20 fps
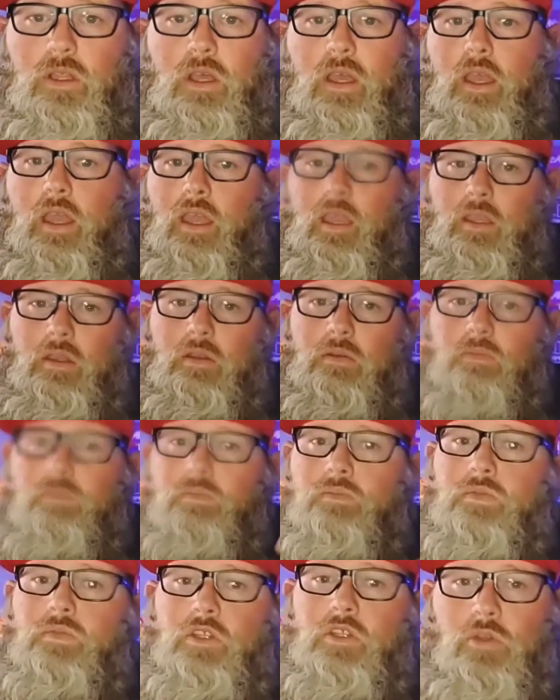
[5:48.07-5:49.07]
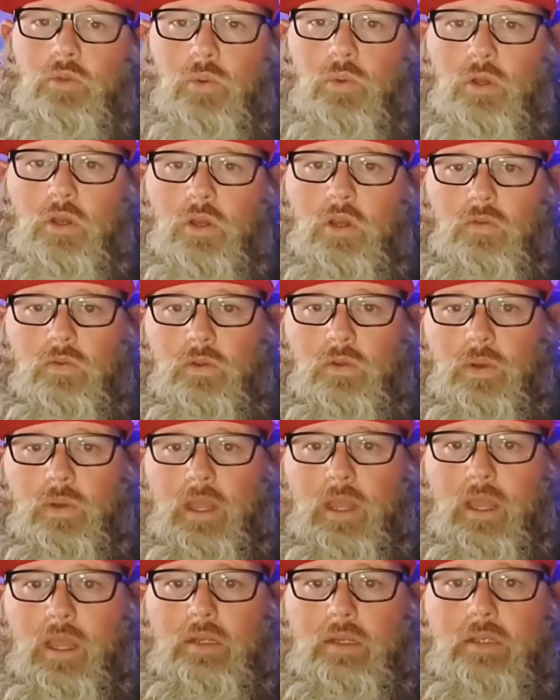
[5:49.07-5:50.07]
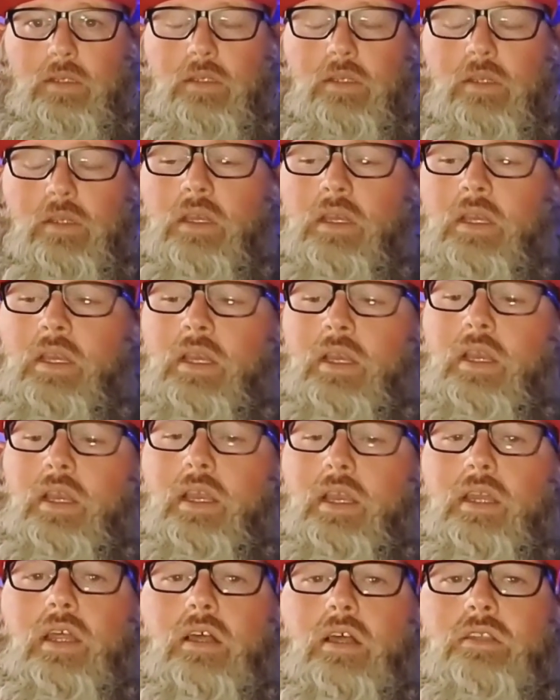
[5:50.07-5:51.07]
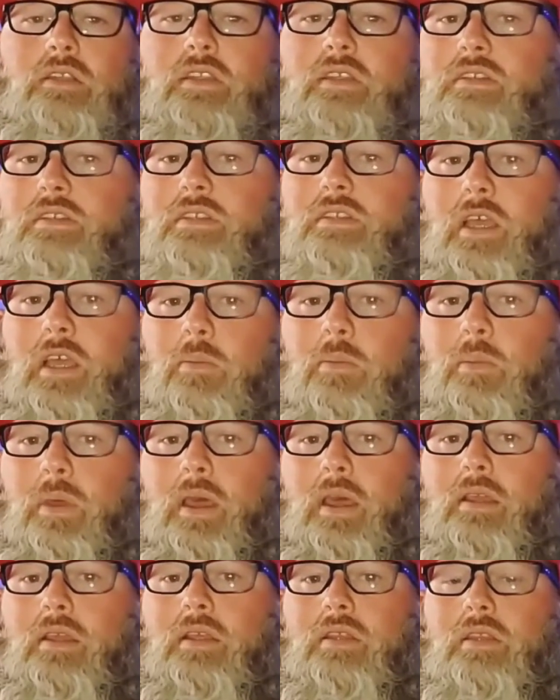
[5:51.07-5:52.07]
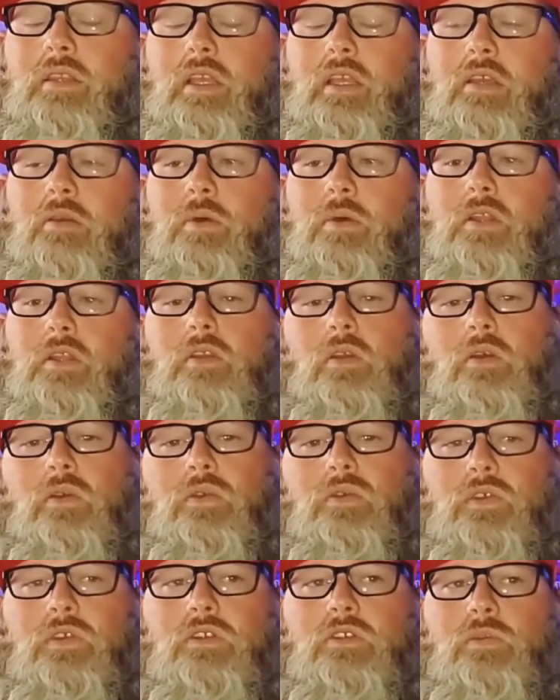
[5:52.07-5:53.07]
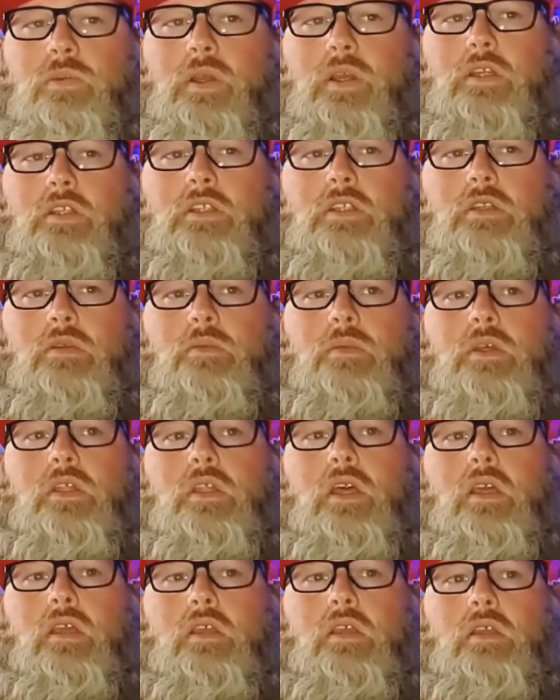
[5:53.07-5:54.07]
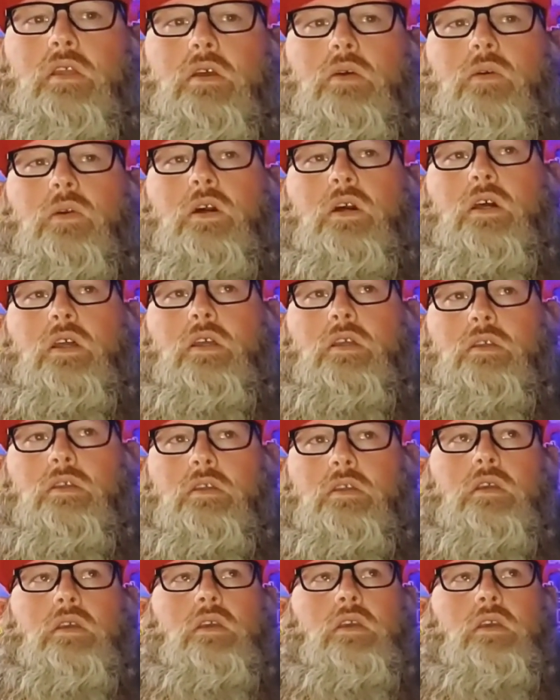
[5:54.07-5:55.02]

to be like, "Hey, you are overreacting," and I'll step back and think about the whole situation and be like, "You know what?